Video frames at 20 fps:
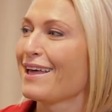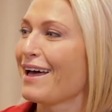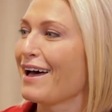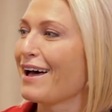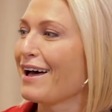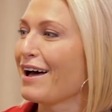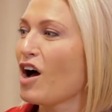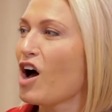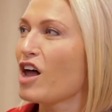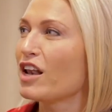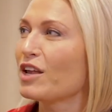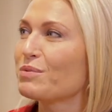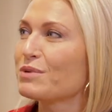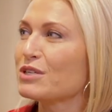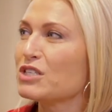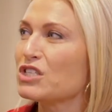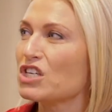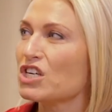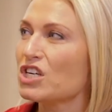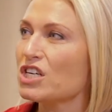
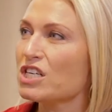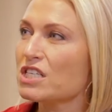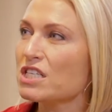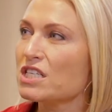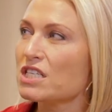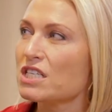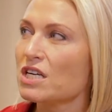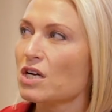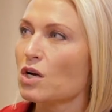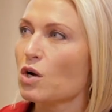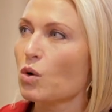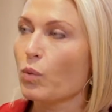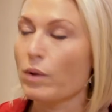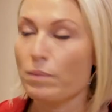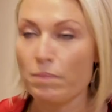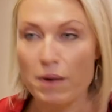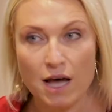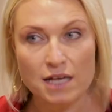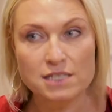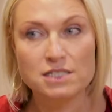Hollywood Dirt,
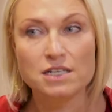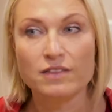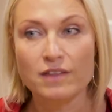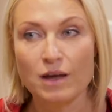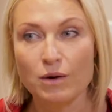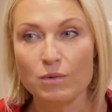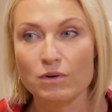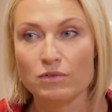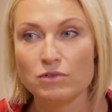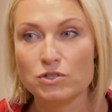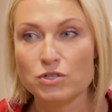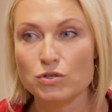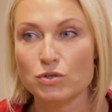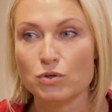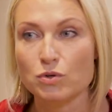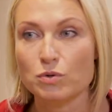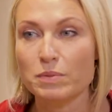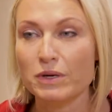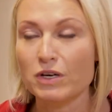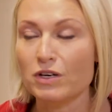we passed on that one
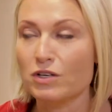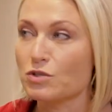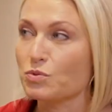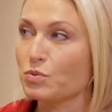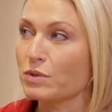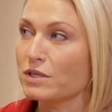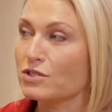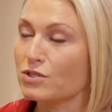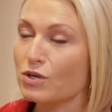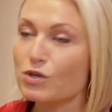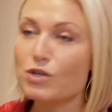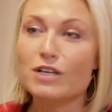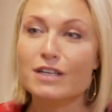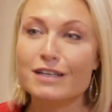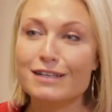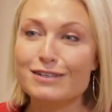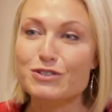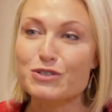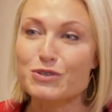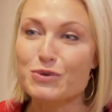too, because we
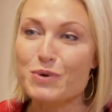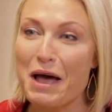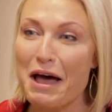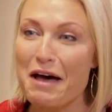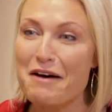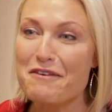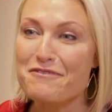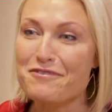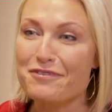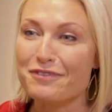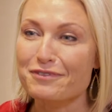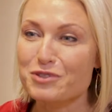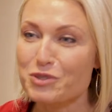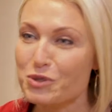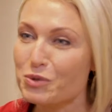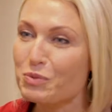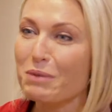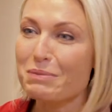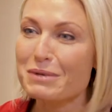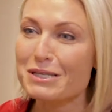certainly do have
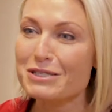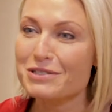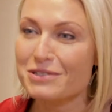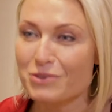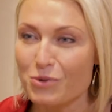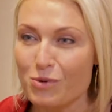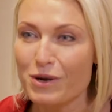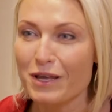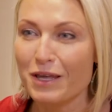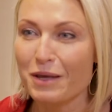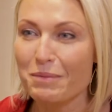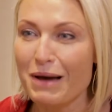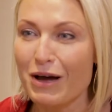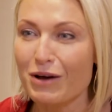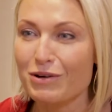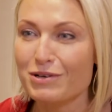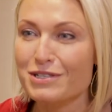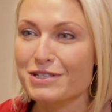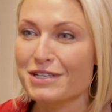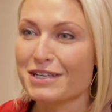two women talking
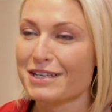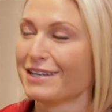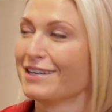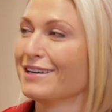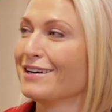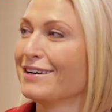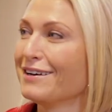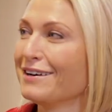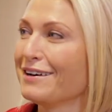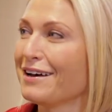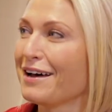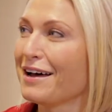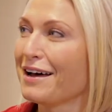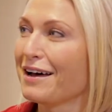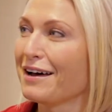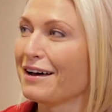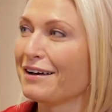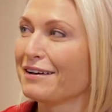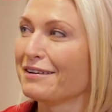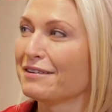about
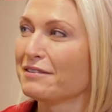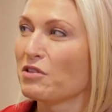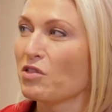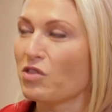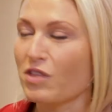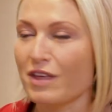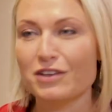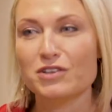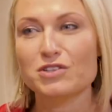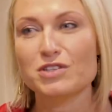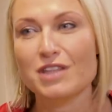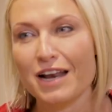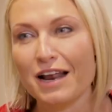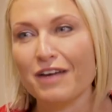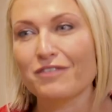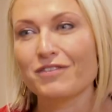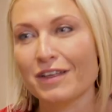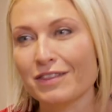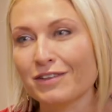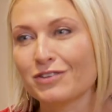things that
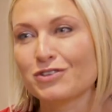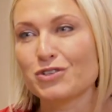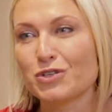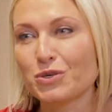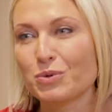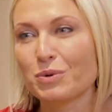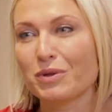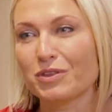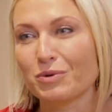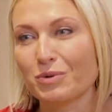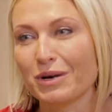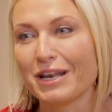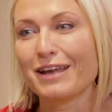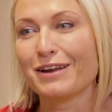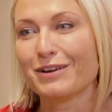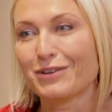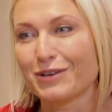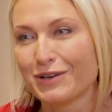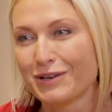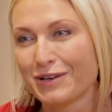have nothing to do with the
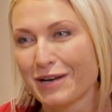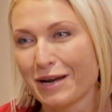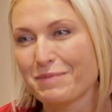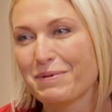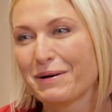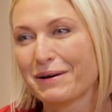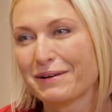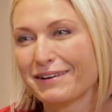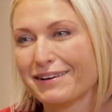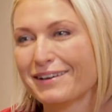relationship.